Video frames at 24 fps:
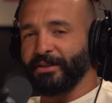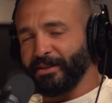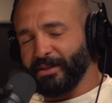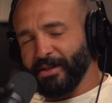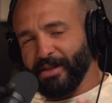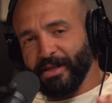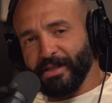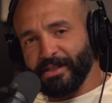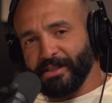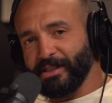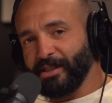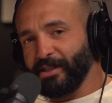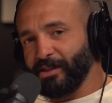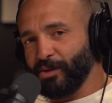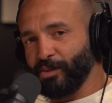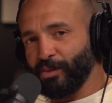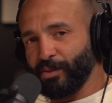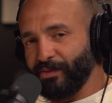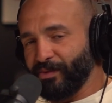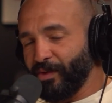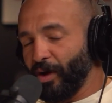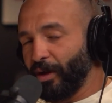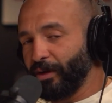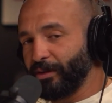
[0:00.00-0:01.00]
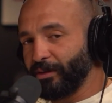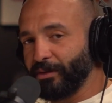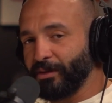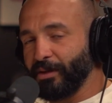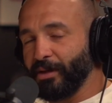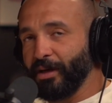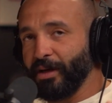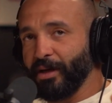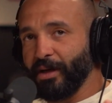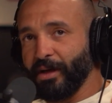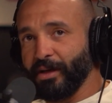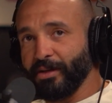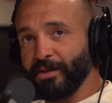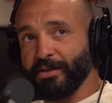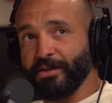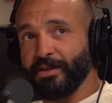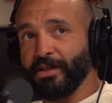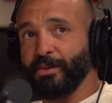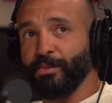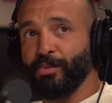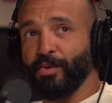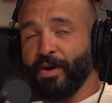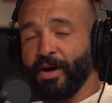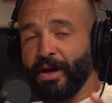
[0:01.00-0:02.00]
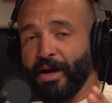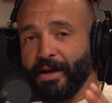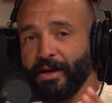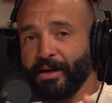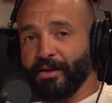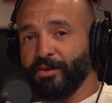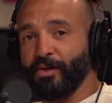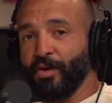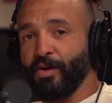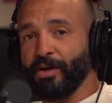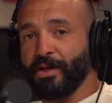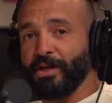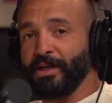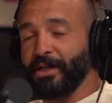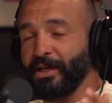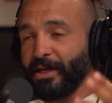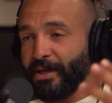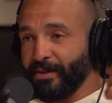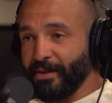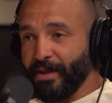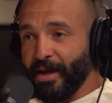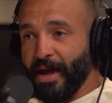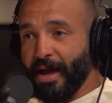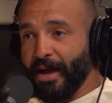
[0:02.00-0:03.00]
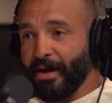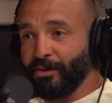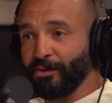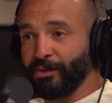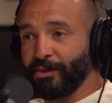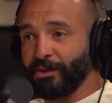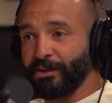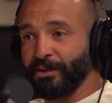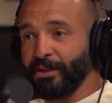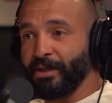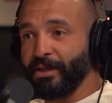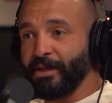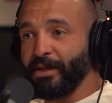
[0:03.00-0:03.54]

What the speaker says: This season we've got a zebra and a donkey in the house.